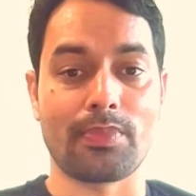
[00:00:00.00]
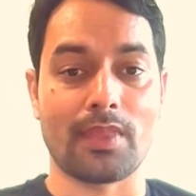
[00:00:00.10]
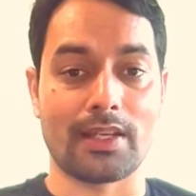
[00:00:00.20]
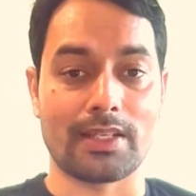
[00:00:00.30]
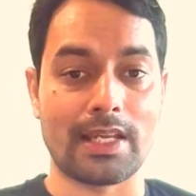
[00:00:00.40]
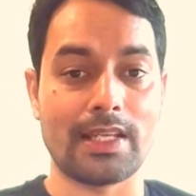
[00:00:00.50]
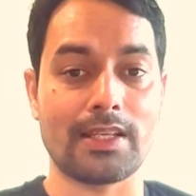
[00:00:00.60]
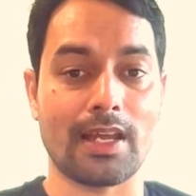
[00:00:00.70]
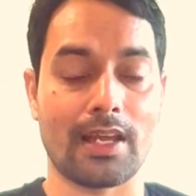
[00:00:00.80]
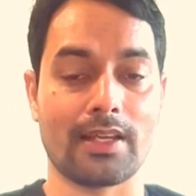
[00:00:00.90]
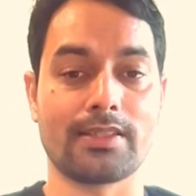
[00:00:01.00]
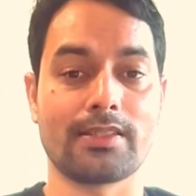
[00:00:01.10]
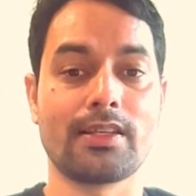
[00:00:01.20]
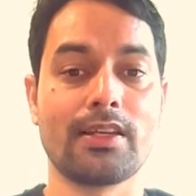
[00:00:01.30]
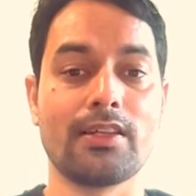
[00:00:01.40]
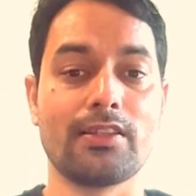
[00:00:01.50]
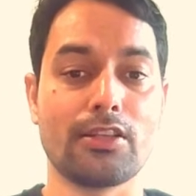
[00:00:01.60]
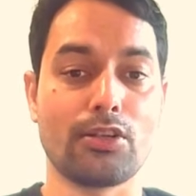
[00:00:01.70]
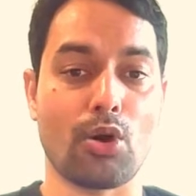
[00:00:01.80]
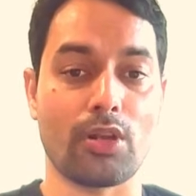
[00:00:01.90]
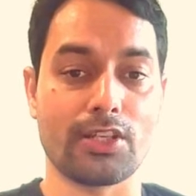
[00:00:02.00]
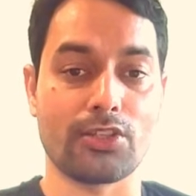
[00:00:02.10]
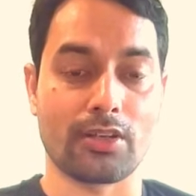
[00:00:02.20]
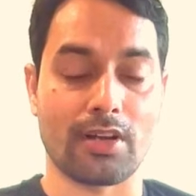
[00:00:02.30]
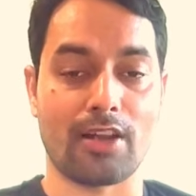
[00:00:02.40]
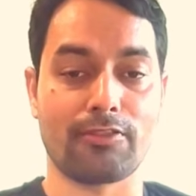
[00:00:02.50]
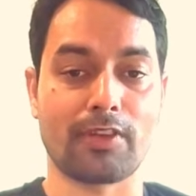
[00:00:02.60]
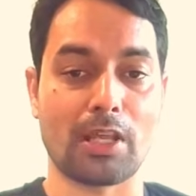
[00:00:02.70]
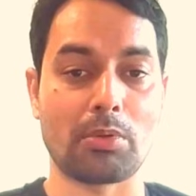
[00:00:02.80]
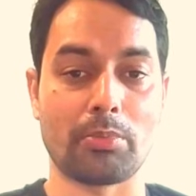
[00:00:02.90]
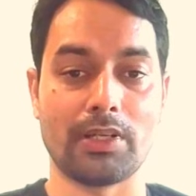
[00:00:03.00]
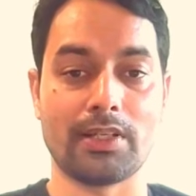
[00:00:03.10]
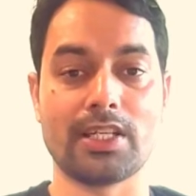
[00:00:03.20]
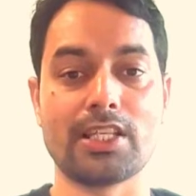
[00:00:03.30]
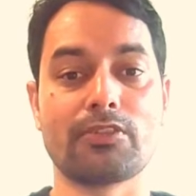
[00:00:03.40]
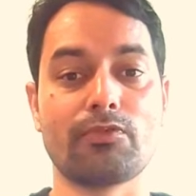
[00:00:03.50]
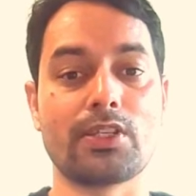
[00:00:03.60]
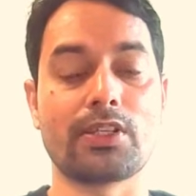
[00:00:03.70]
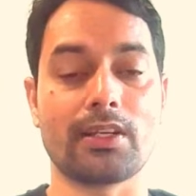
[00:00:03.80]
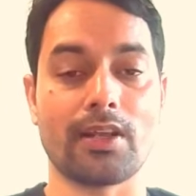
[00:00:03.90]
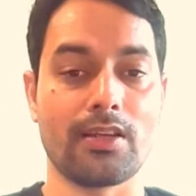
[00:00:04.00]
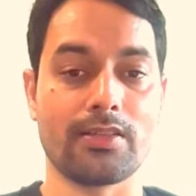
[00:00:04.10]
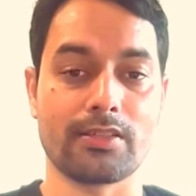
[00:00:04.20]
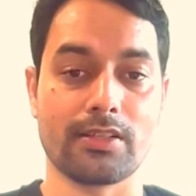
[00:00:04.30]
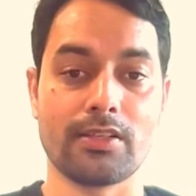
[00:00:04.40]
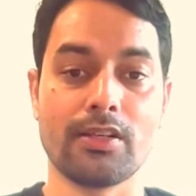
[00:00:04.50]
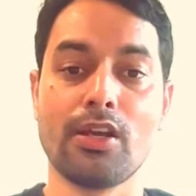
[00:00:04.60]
that it has the knowledge graph capabilities, which can answer